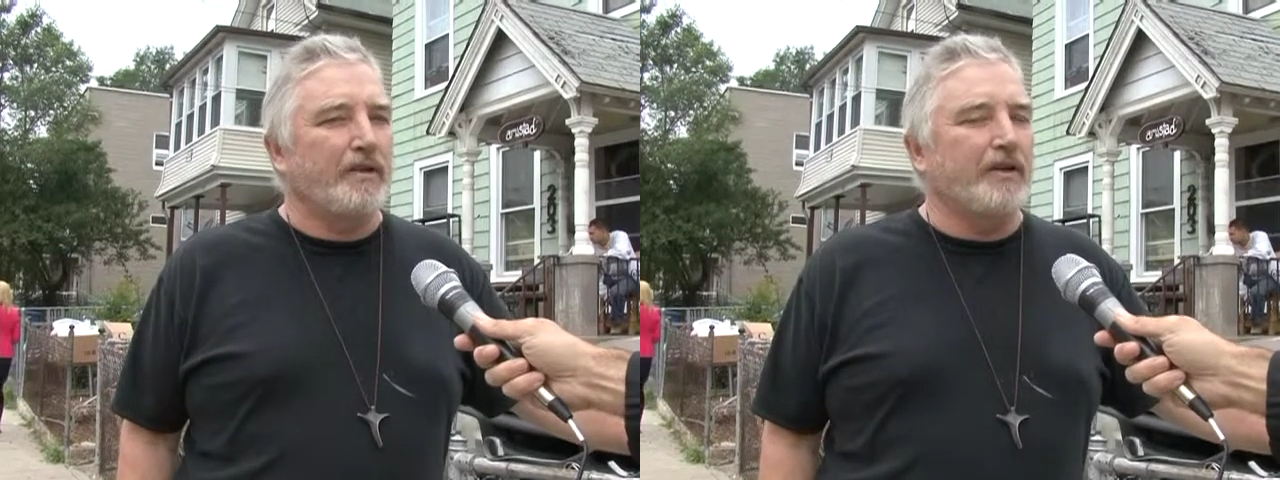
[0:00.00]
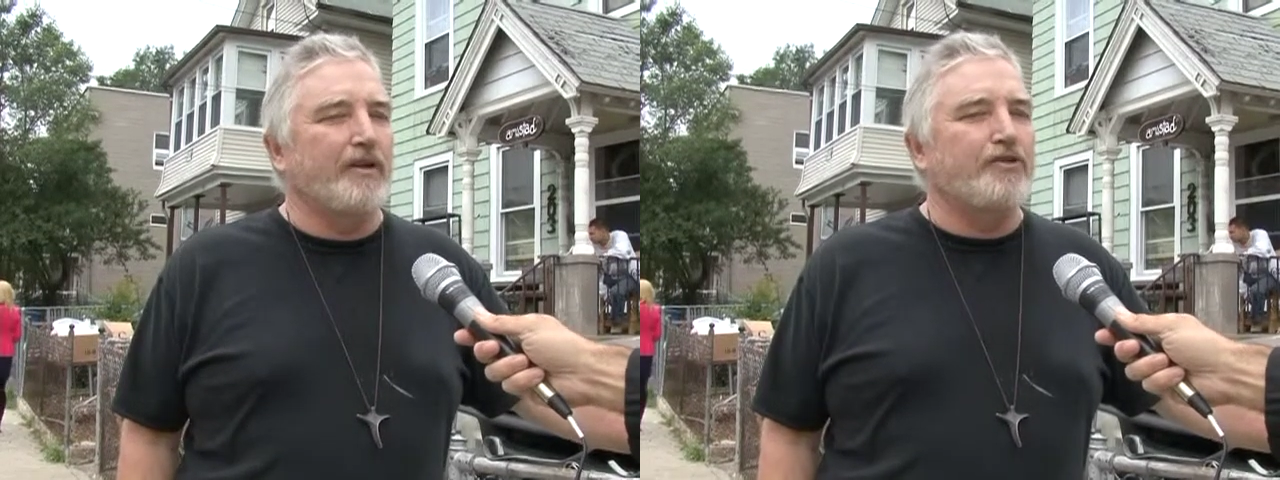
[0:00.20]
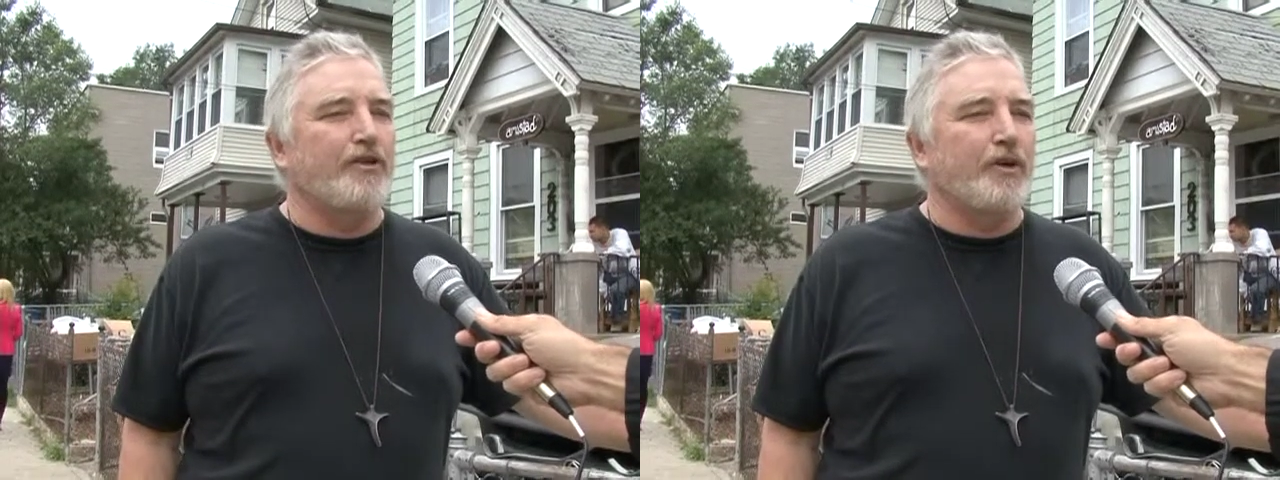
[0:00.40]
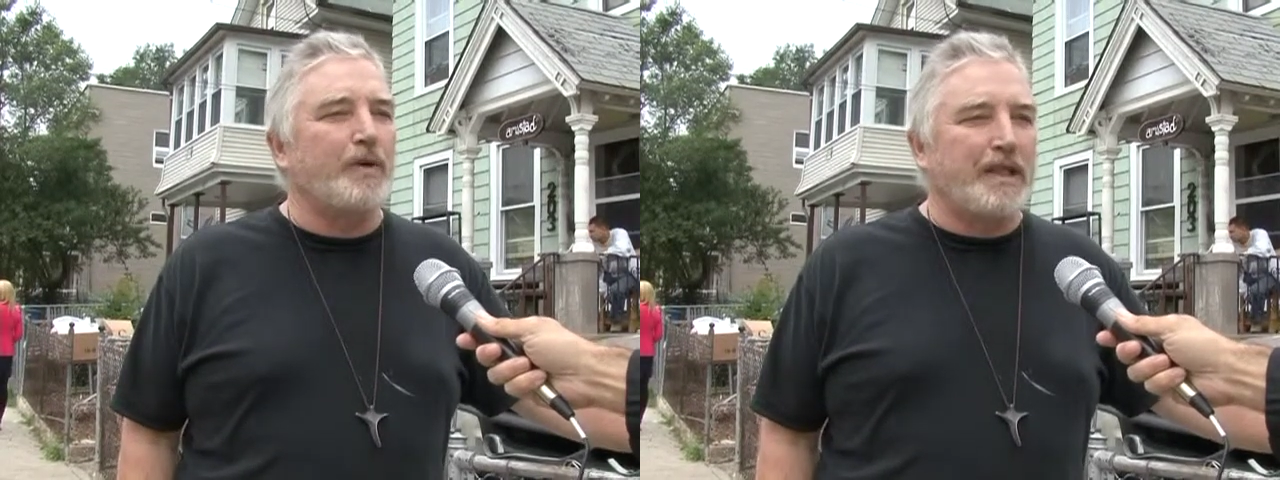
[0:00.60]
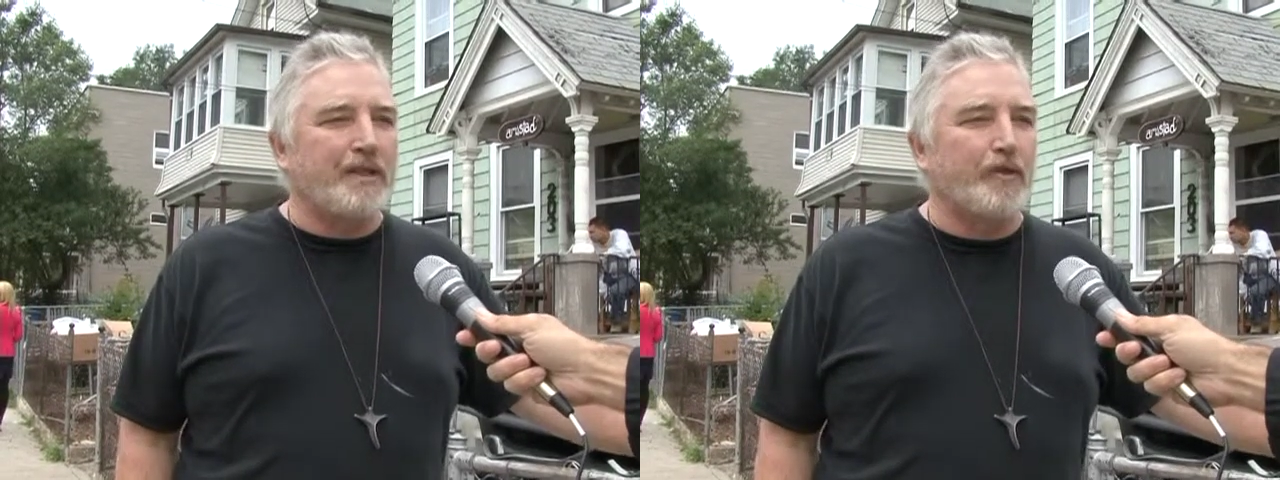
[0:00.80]
There is no
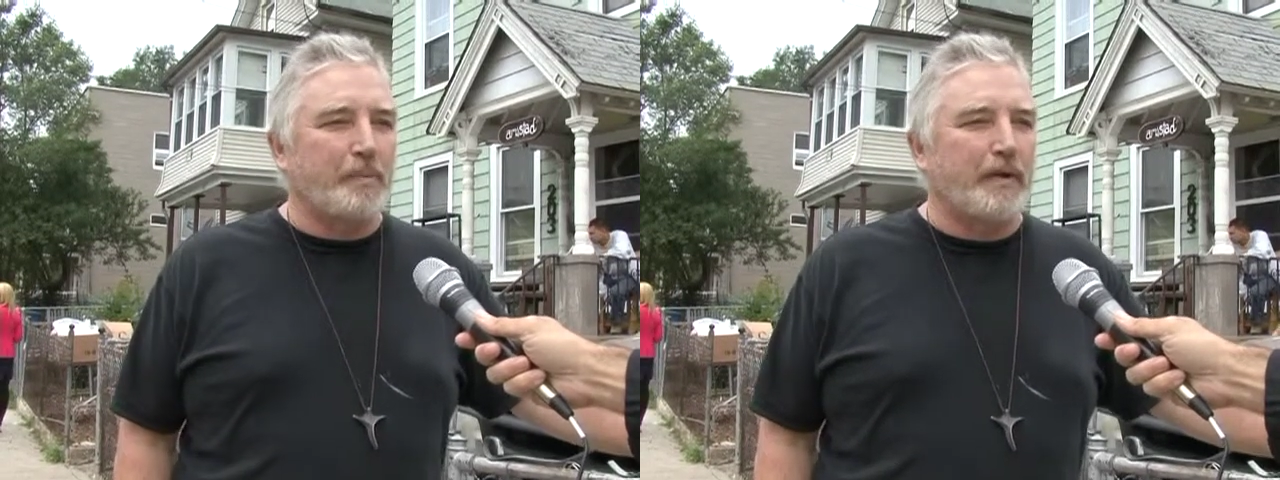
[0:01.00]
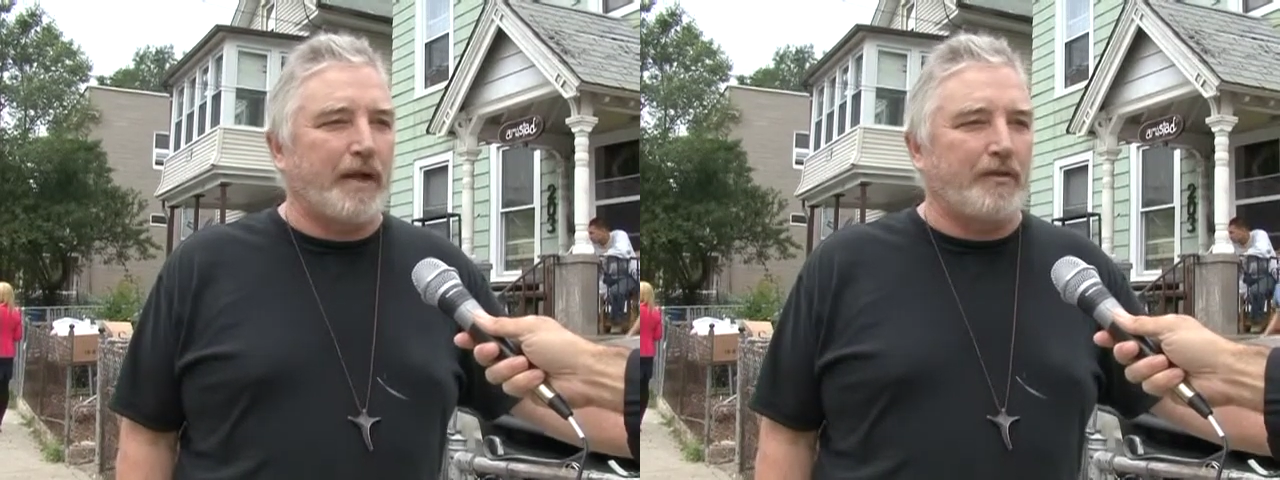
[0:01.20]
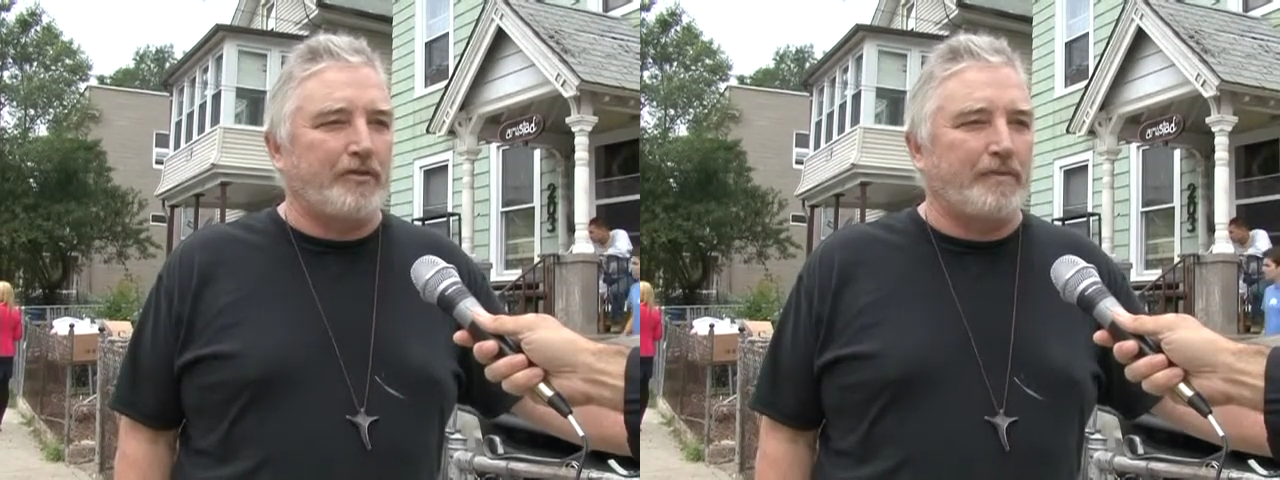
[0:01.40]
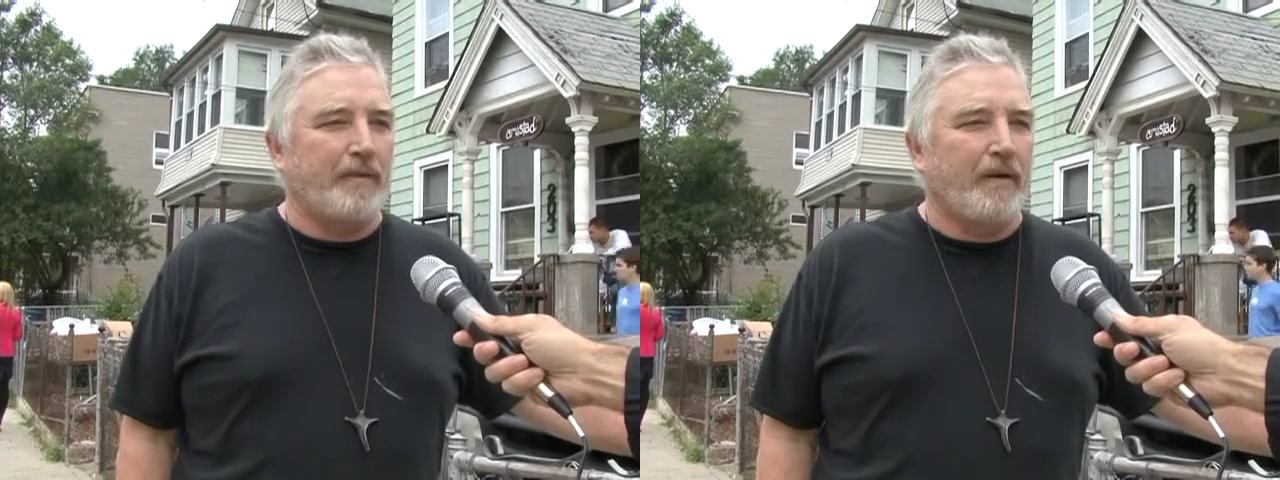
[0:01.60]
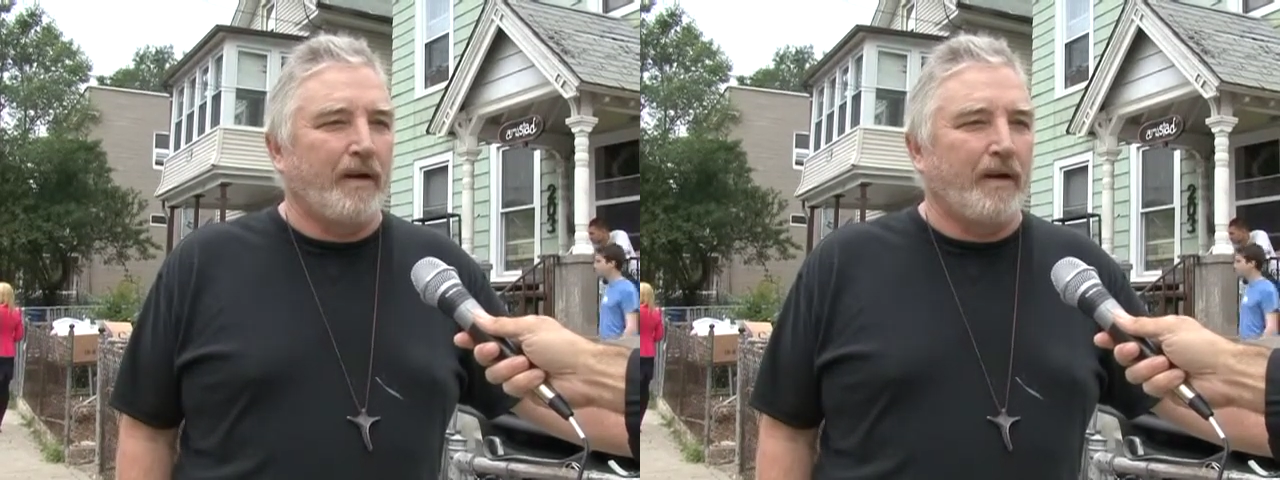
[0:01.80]
legal place,